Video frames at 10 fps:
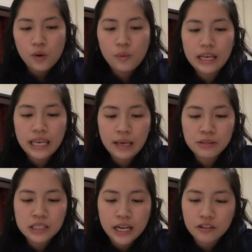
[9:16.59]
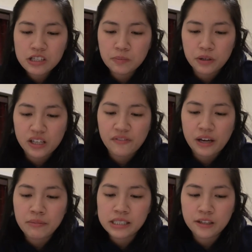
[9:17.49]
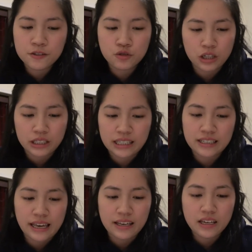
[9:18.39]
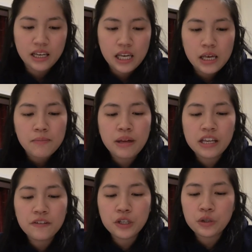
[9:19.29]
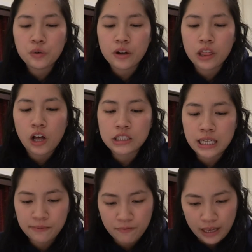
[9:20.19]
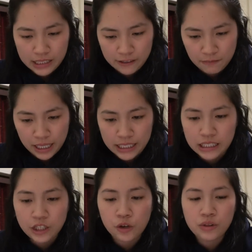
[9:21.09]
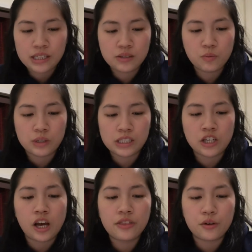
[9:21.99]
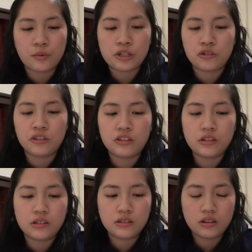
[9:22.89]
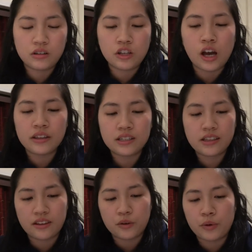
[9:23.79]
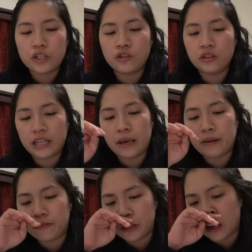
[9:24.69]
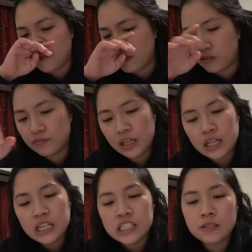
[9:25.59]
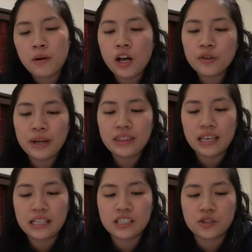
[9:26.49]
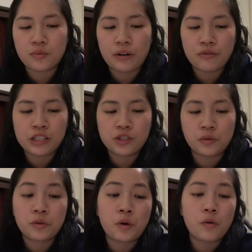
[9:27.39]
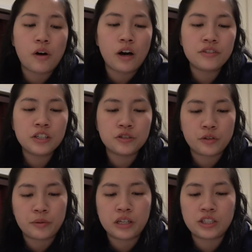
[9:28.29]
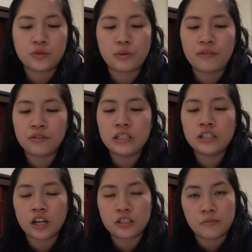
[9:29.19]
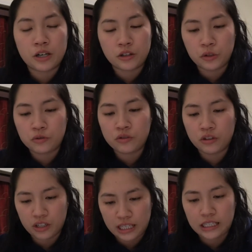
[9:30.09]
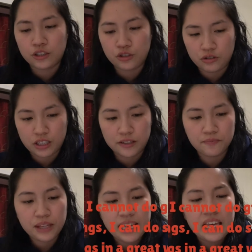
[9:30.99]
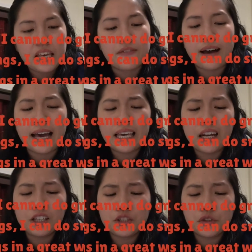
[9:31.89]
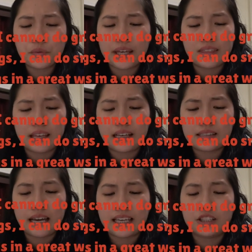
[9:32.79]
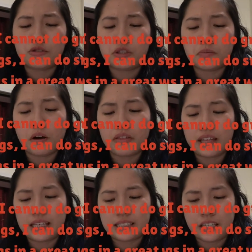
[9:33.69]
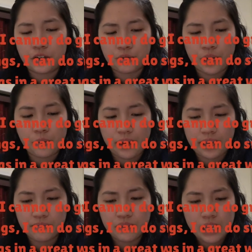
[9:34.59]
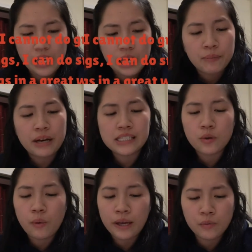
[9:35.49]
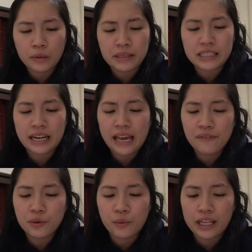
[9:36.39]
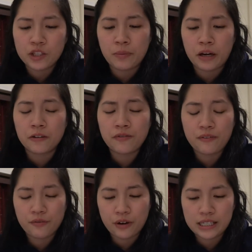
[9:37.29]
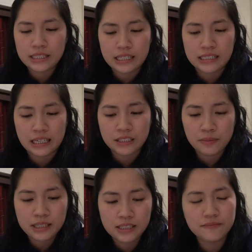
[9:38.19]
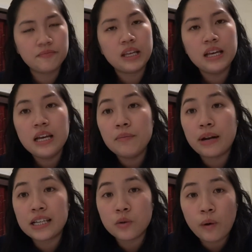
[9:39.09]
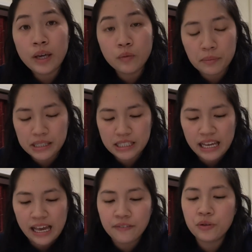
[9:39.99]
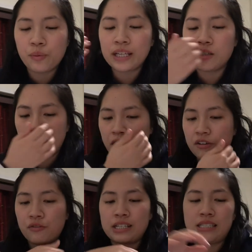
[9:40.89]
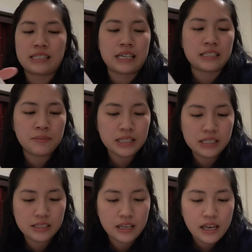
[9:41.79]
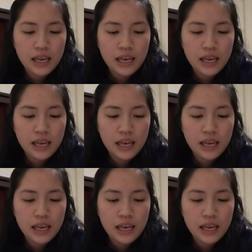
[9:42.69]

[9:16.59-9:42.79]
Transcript: When it came to title this book, I found myself struggling again. Many of you who are longtime fans of mine know this was not the original name of the novel. Small Great Things is a reference to a quote often attributed to Reverend Dr. Martin Luther King Jr. "If I cannot do great things, I can do small things in a great way." But as a white woman, did I have the right to paraphrase these sentiments? But as a white woman, did I have the right to paraphrase these sentiments?